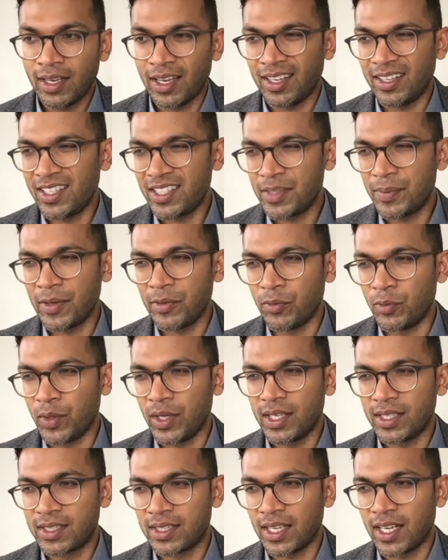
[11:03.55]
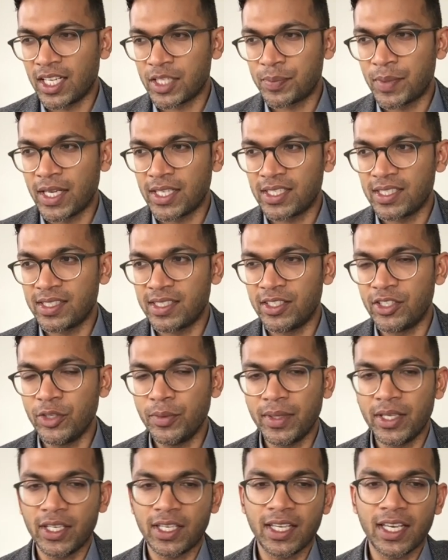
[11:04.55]
And this is a bit weird to ask patients to
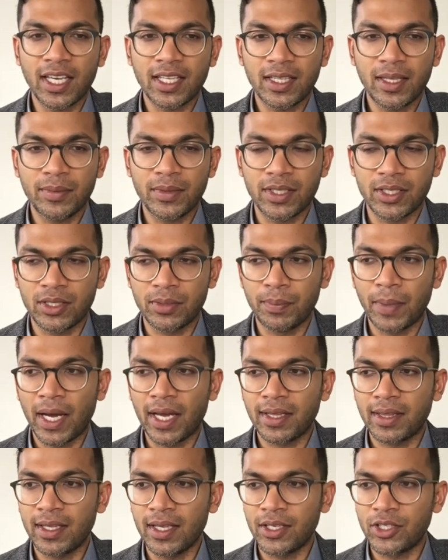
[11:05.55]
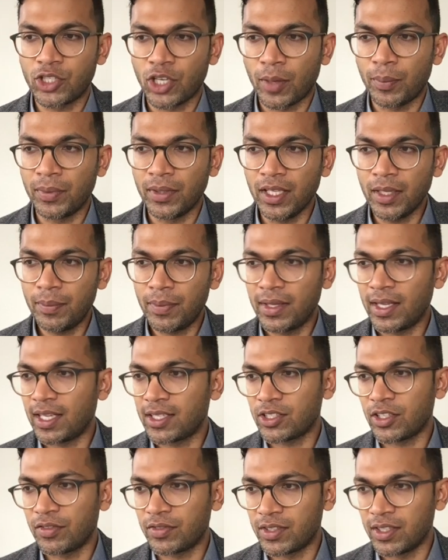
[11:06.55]
do, but you can get them to bite their top lip, and
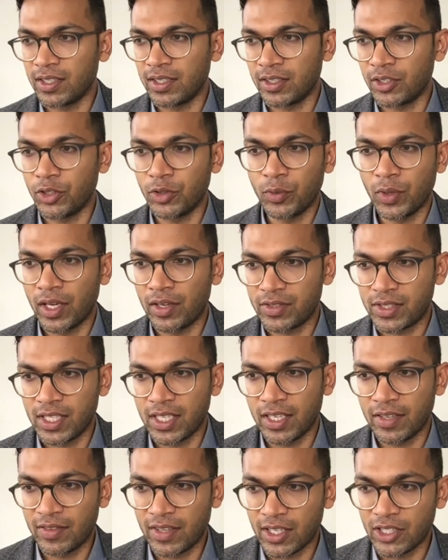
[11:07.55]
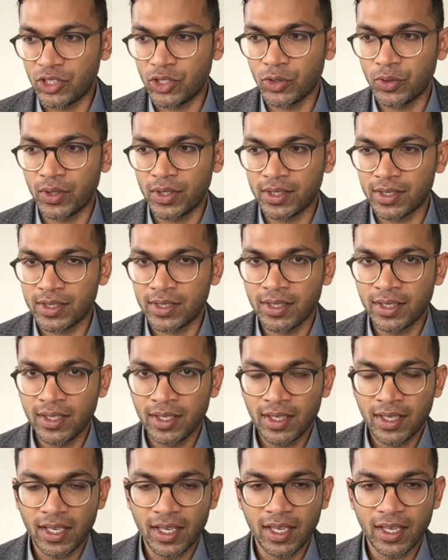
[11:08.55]
that's often a good way of seeing if their jaw is
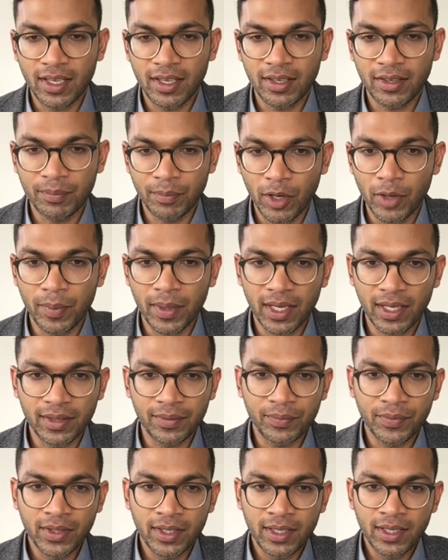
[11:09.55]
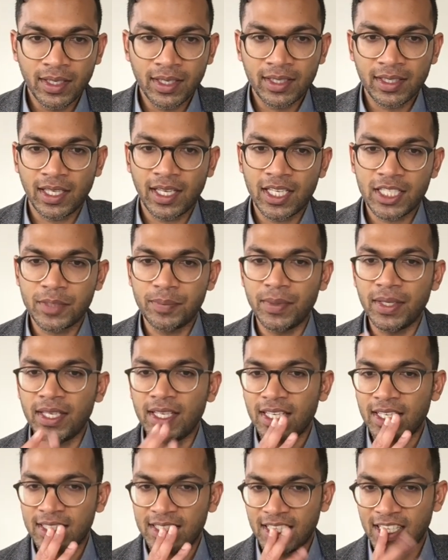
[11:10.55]
uh, mobile. Class
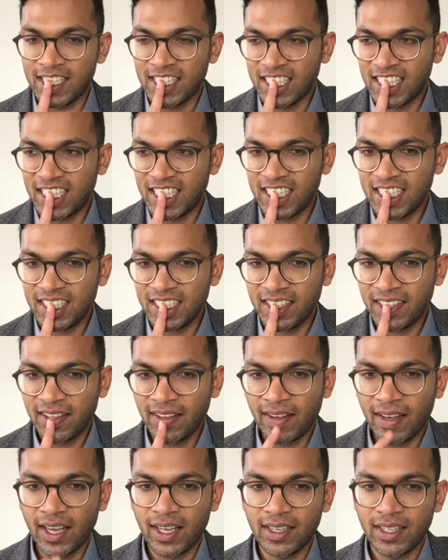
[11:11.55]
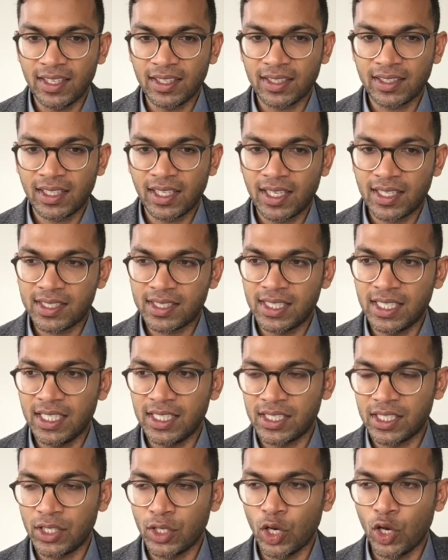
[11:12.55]
B is inline, and then class C
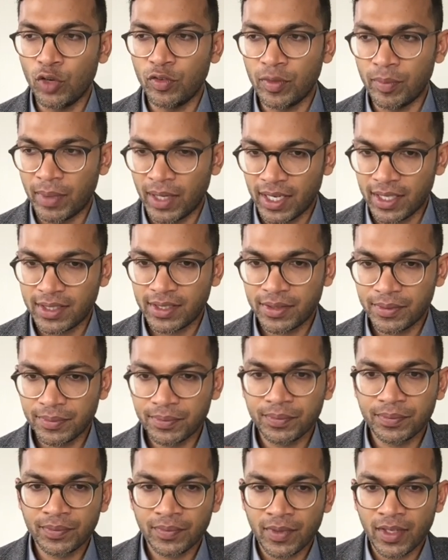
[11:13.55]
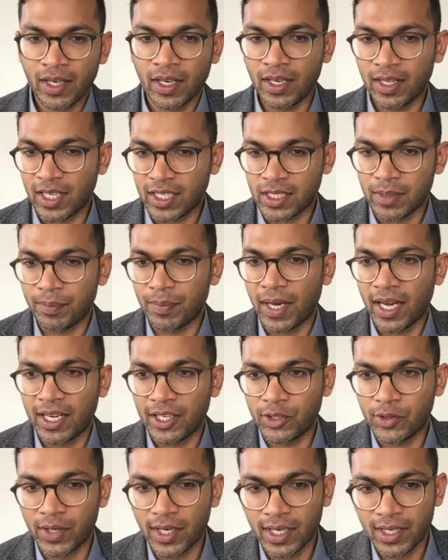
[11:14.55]
is an overbite, and that's a
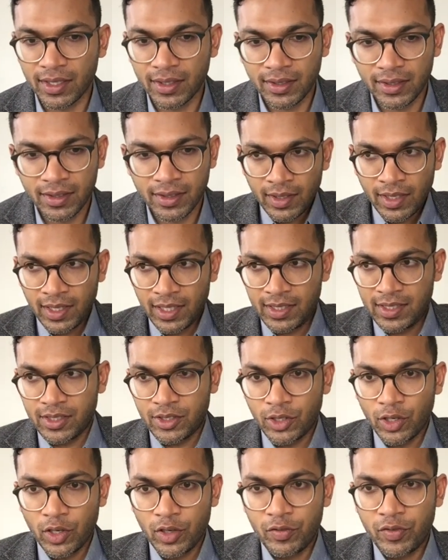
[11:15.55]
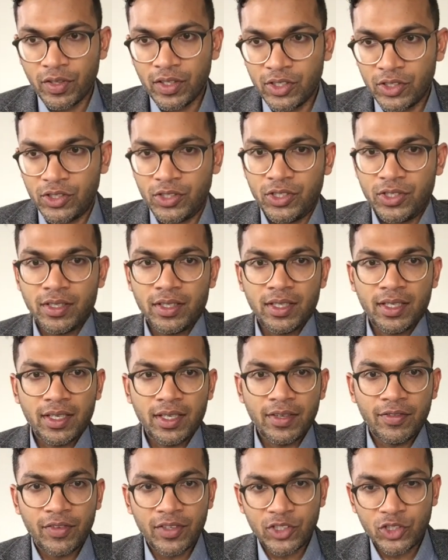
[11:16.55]
bad grade. And that's a code for the
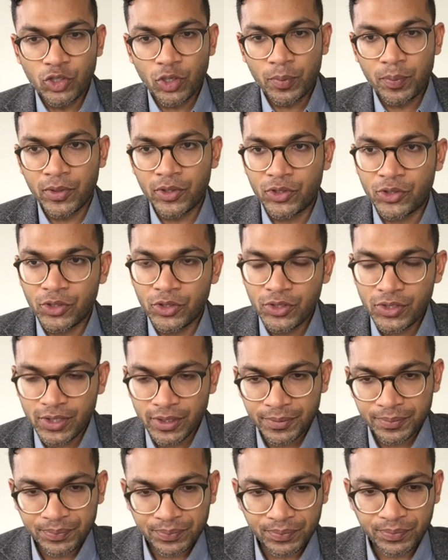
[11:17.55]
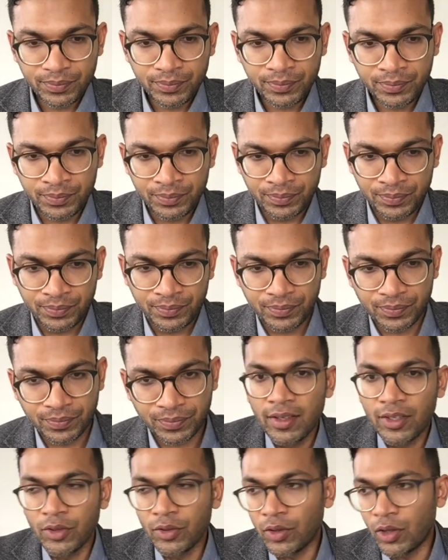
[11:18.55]
uh, for jaw protrusion.
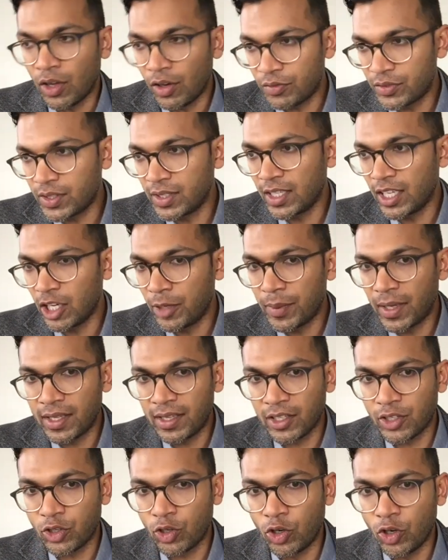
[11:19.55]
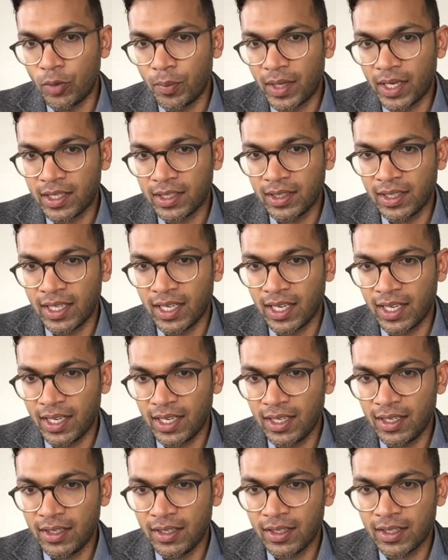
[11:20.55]
You'll often hear about the
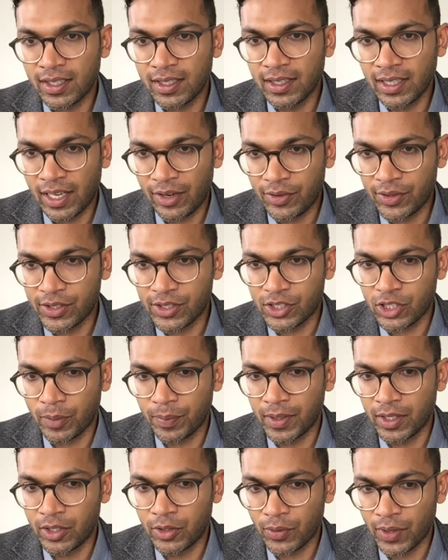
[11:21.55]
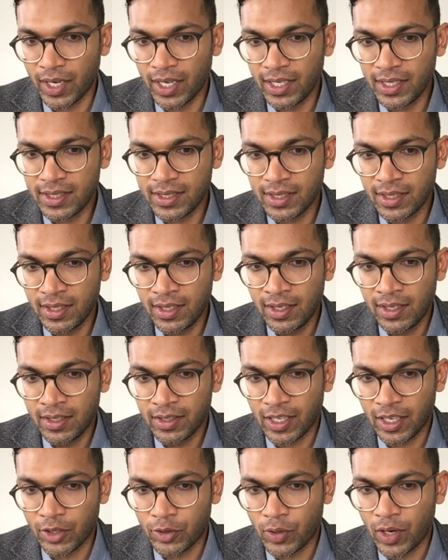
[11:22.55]
Cormack-Lehane laryngoscopic grades.
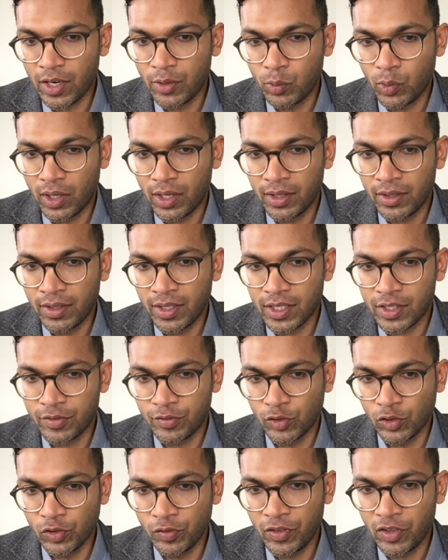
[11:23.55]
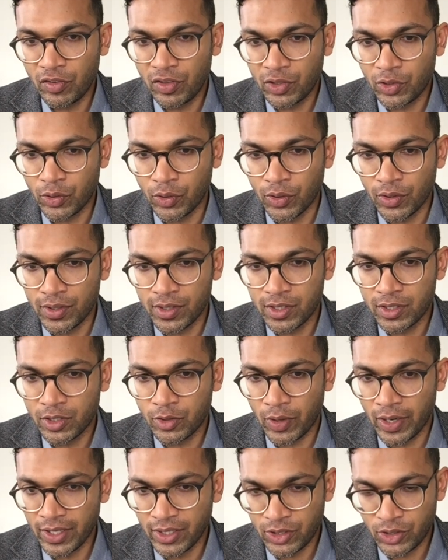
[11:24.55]
Again, grade one is full view of the cords.
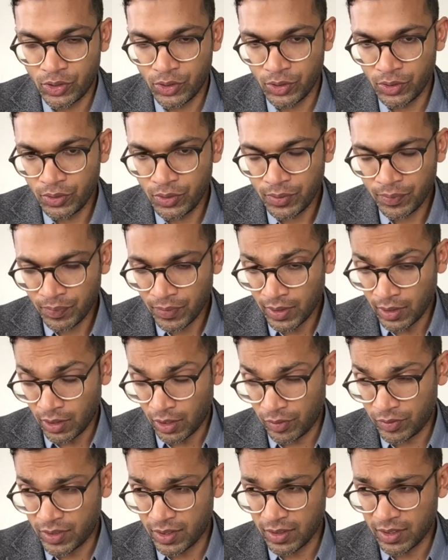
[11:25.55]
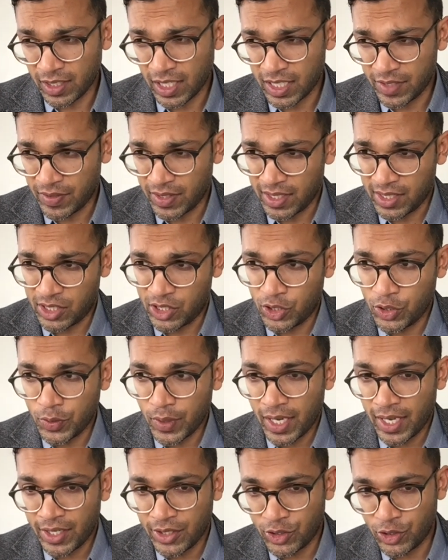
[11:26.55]
Grade two, often classified as
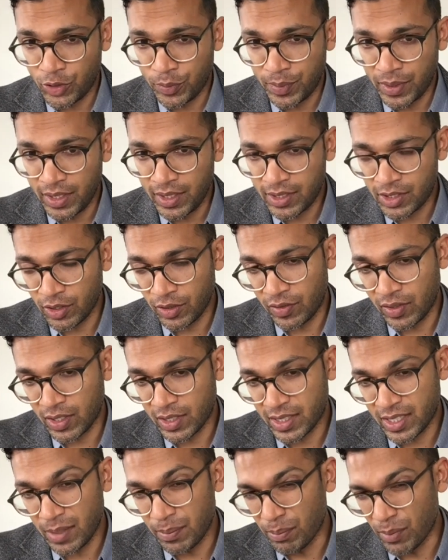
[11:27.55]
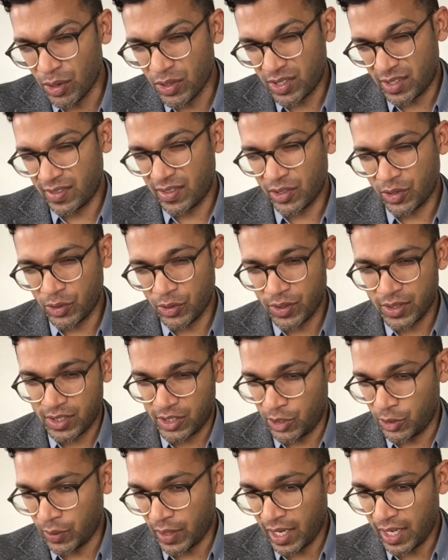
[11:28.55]
two A and two B. So if you can see most of the cords,
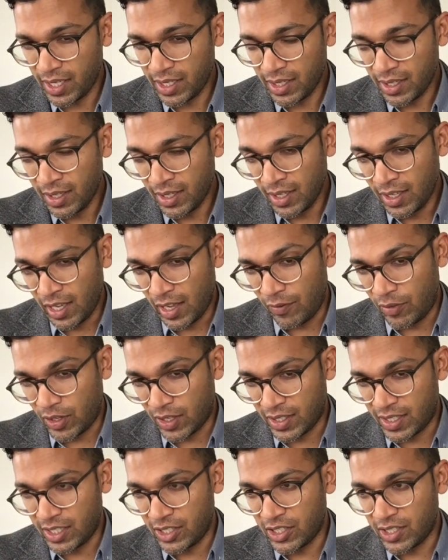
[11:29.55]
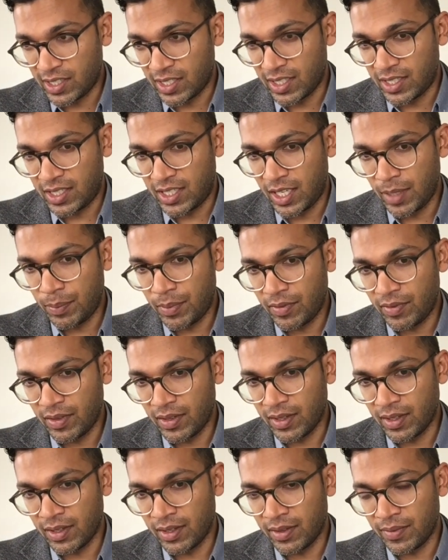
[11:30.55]
two A. If you can see just the tip of
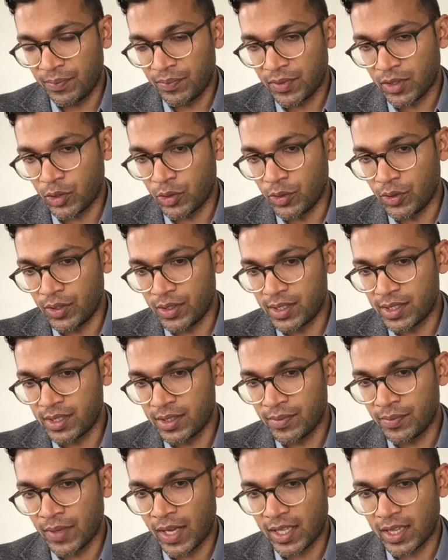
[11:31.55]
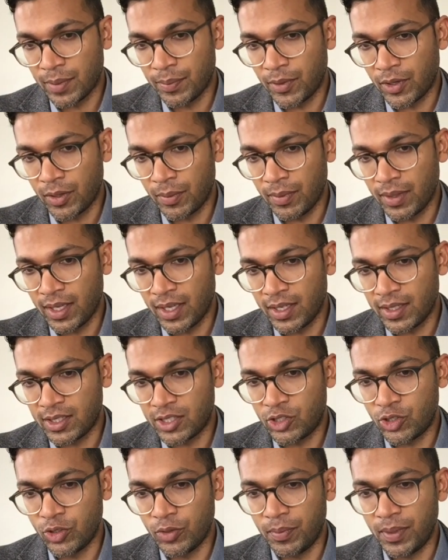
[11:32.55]
the cords at the bottom there,
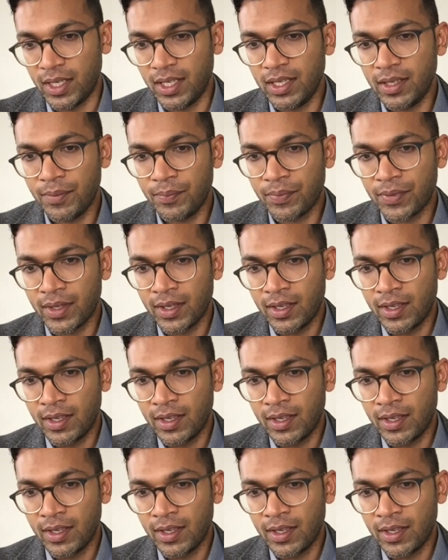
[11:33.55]
it's two B.